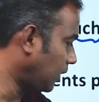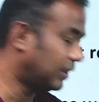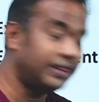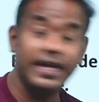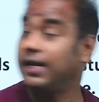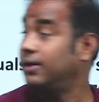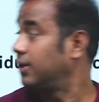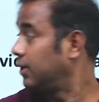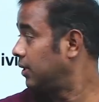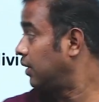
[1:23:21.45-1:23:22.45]
Then
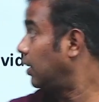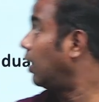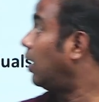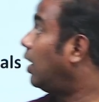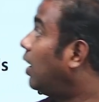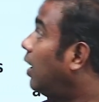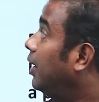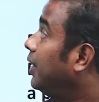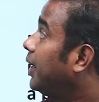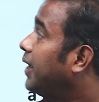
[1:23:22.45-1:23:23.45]

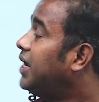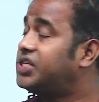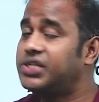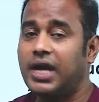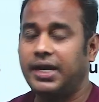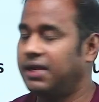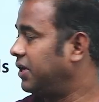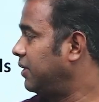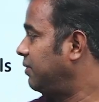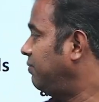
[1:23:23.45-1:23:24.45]
each and
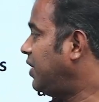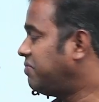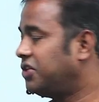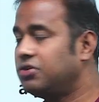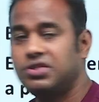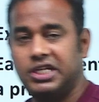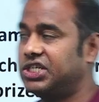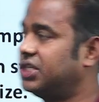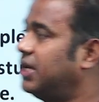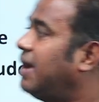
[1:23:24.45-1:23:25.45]
every, where we use
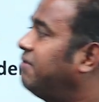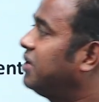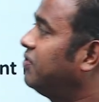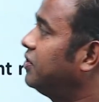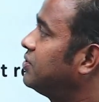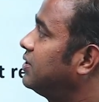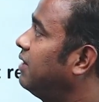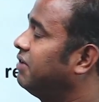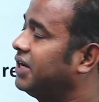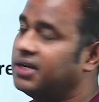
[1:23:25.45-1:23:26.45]
each and where we use
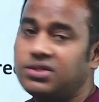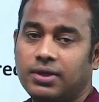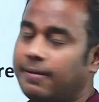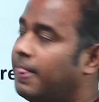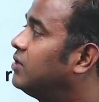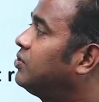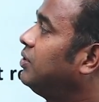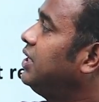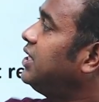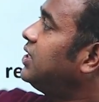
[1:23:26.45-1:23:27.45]
every is, so
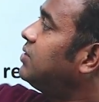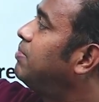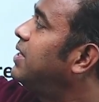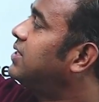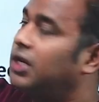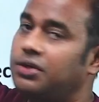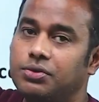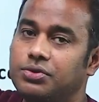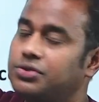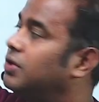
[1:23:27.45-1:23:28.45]
each is basically
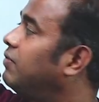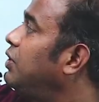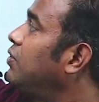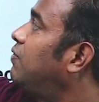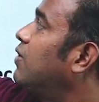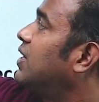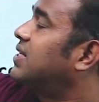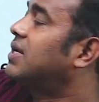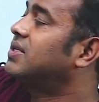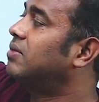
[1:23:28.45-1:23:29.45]
used when you focus
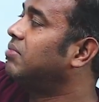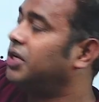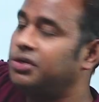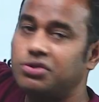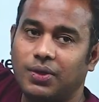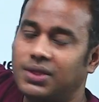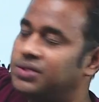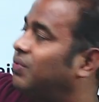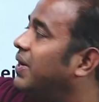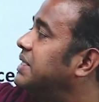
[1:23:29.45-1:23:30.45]
on some individuals,
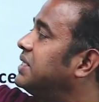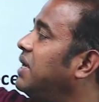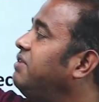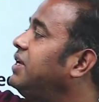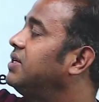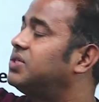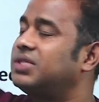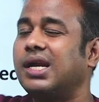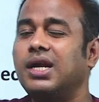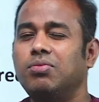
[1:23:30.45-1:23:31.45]
whereas every is
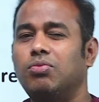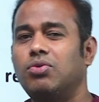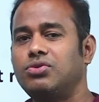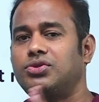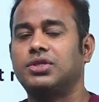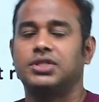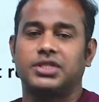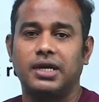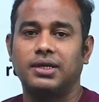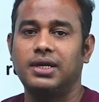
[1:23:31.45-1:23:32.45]
generally most
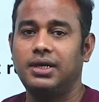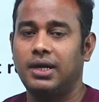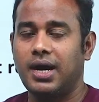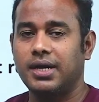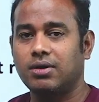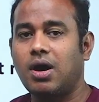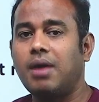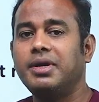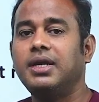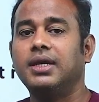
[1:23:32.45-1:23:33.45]
general or
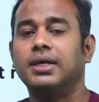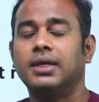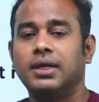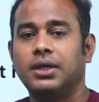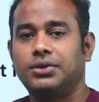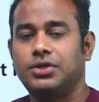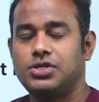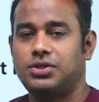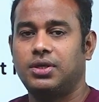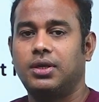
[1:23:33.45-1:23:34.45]
commonly
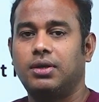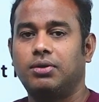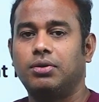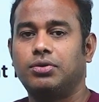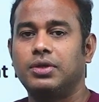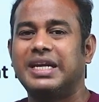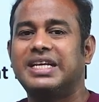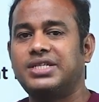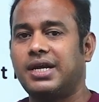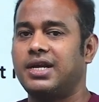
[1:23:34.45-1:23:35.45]
just in a
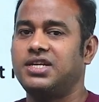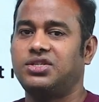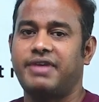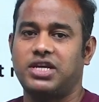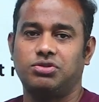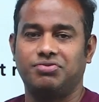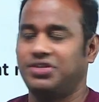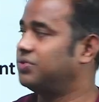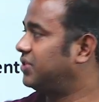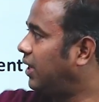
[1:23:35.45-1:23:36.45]
generalized fashion we
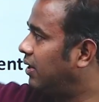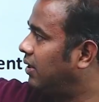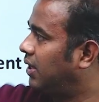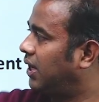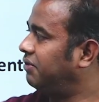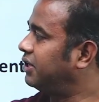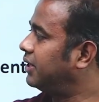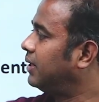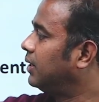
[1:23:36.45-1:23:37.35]
use a every.